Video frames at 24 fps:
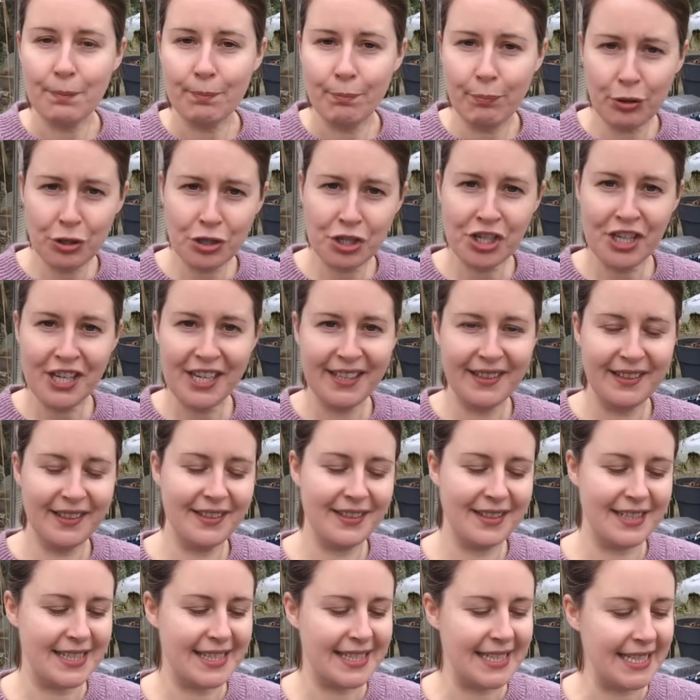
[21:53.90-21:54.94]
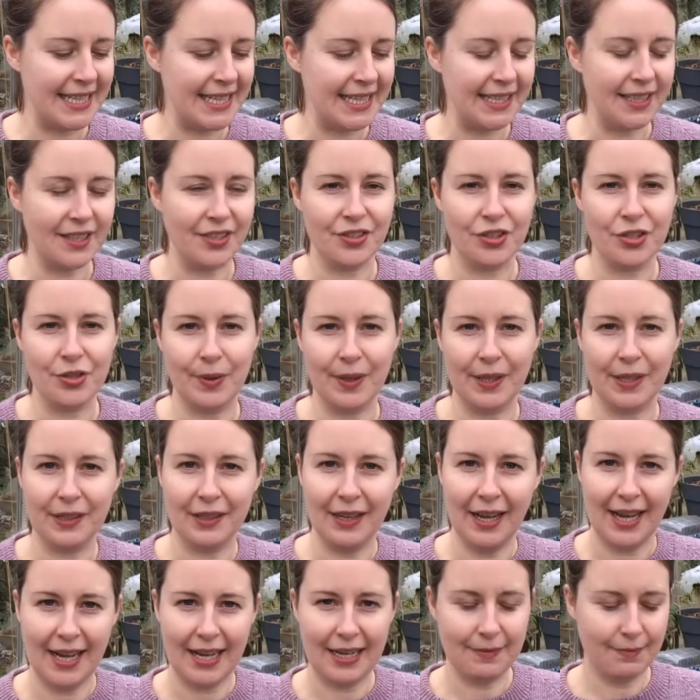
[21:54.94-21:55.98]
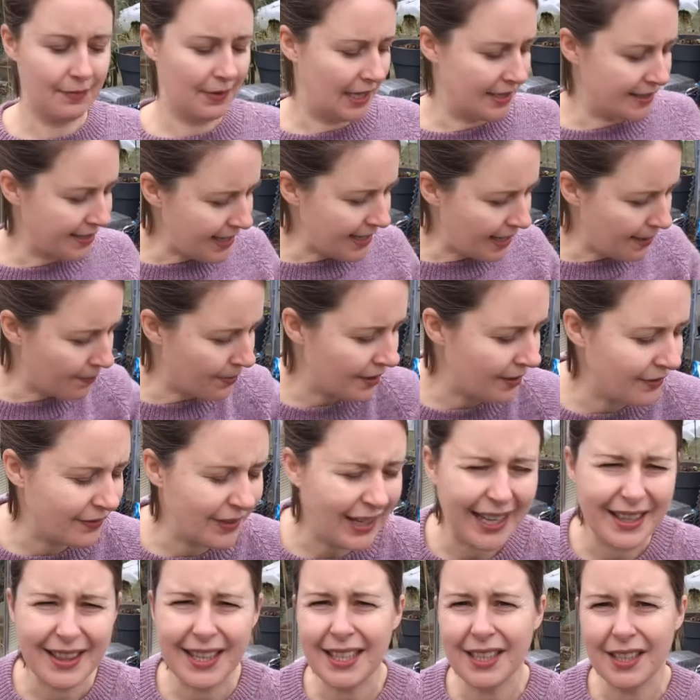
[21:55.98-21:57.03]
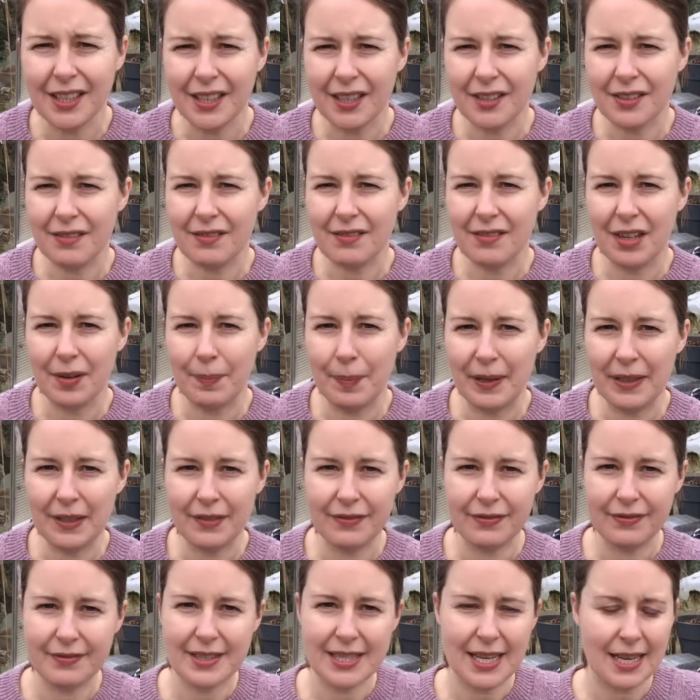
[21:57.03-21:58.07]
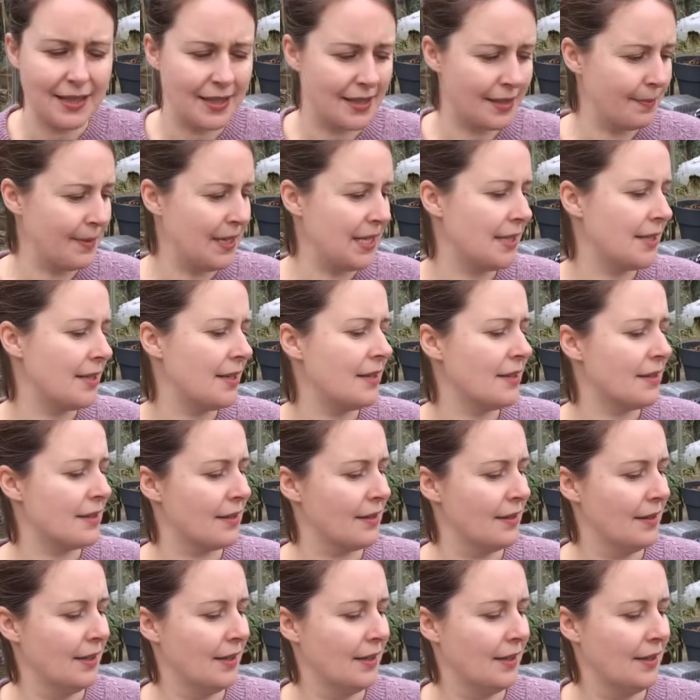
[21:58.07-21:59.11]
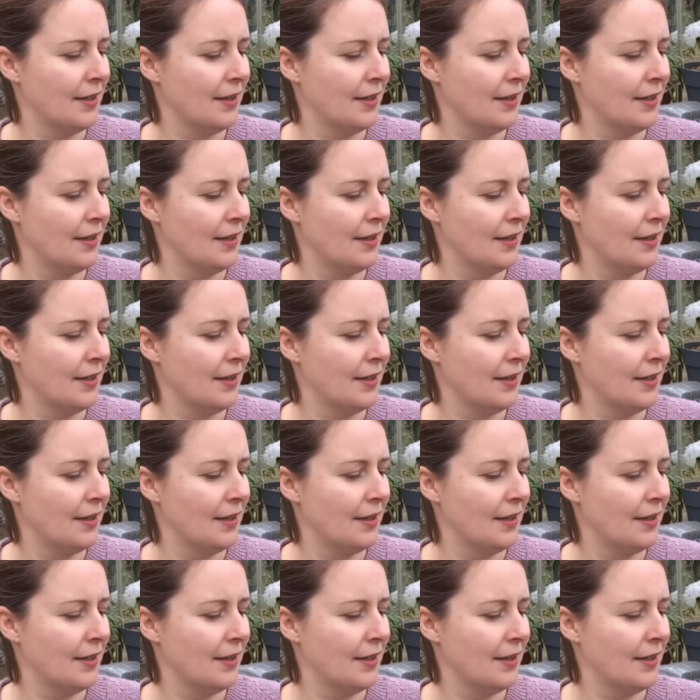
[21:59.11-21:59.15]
push in the seed to a, um, a depth of, I think, a couple of centimetres.